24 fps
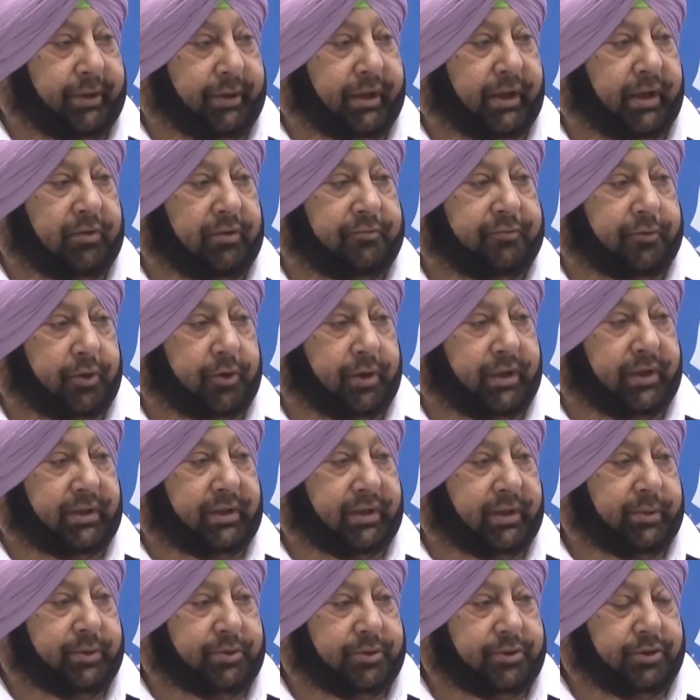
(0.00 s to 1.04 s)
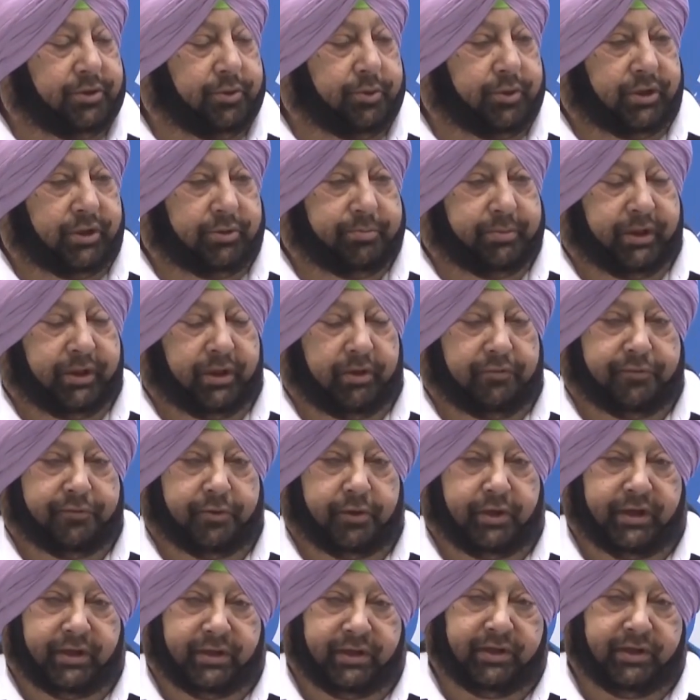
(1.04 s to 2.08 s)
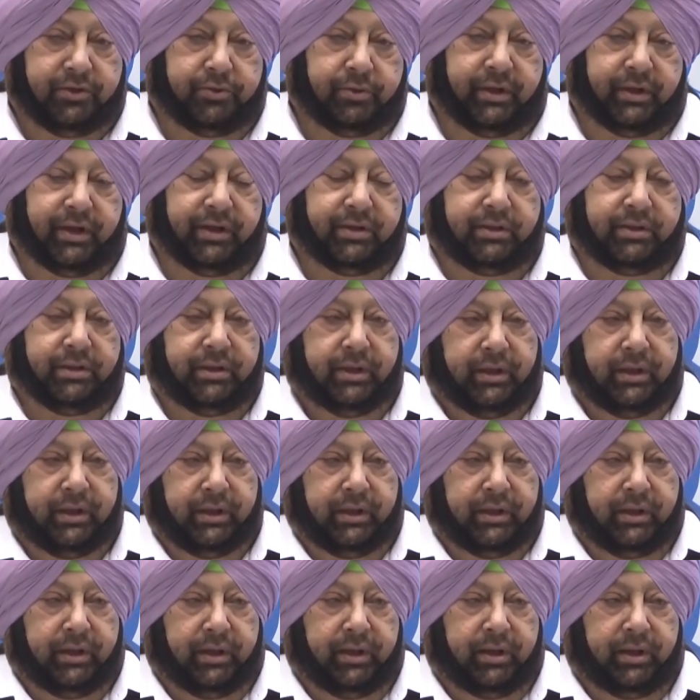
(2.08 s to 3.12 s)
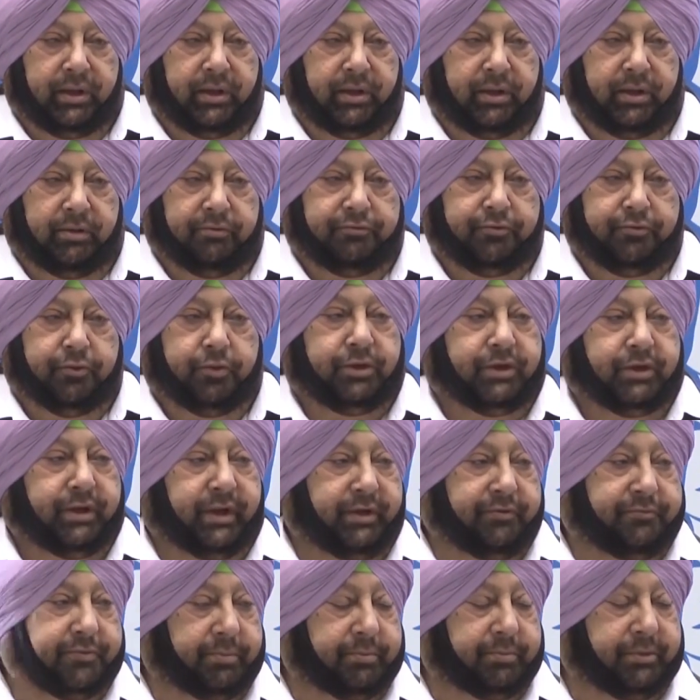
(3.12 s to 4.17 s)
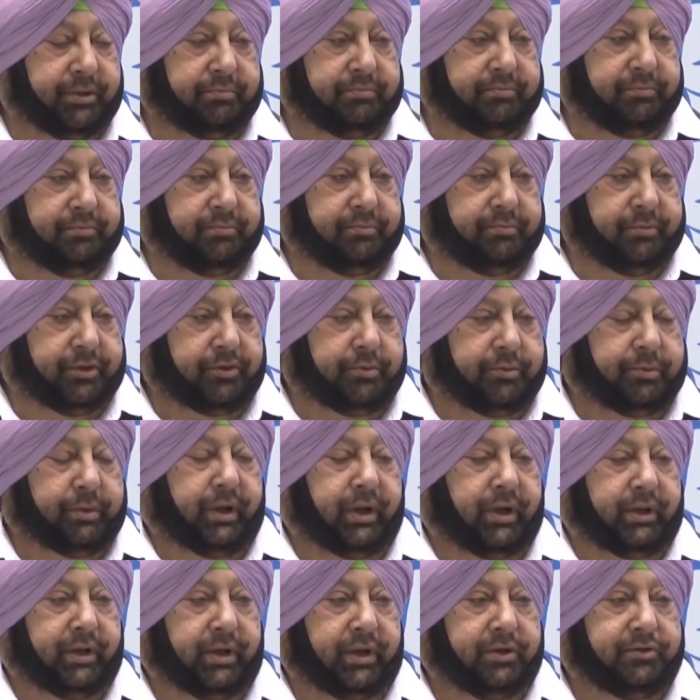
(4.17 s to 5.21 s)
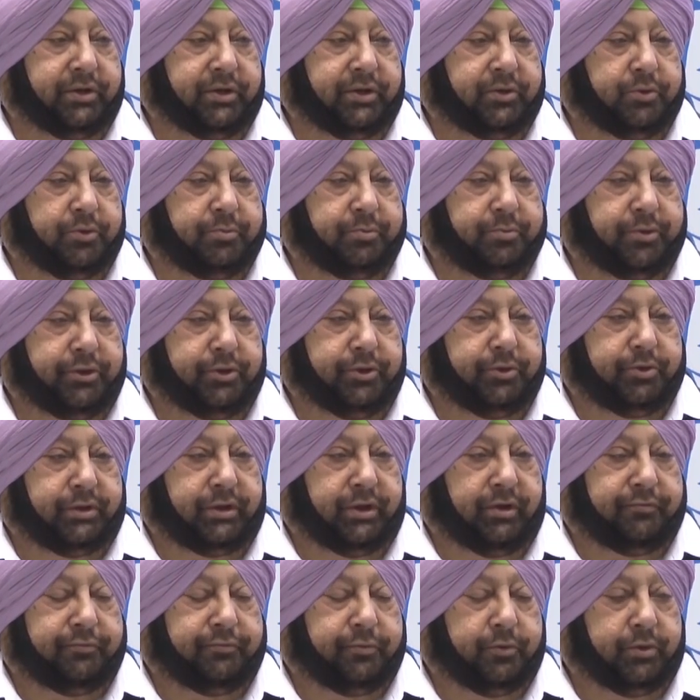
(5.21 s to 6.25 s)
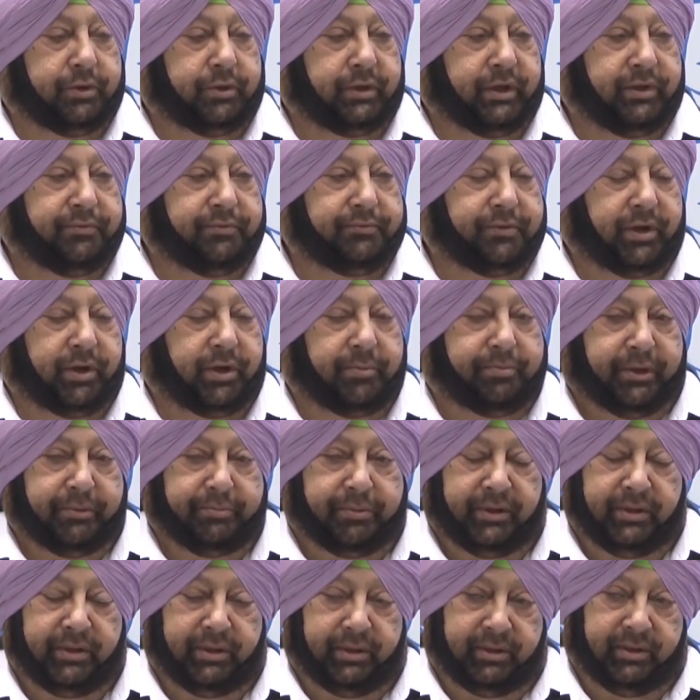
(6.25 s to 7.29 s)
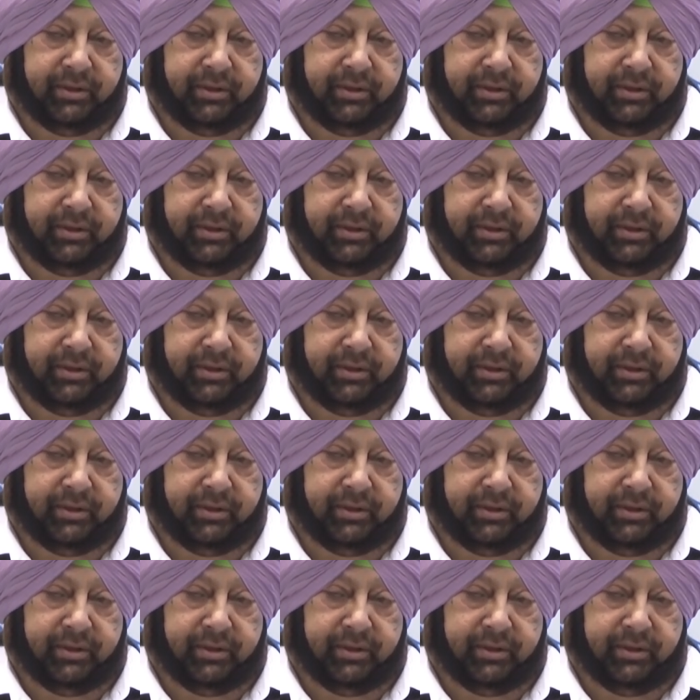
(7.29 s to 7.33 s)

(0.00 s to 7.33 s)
PL 480, which is known as PL 480, to get uh, food grain from them because our country couldn't produce enough food grain for our people.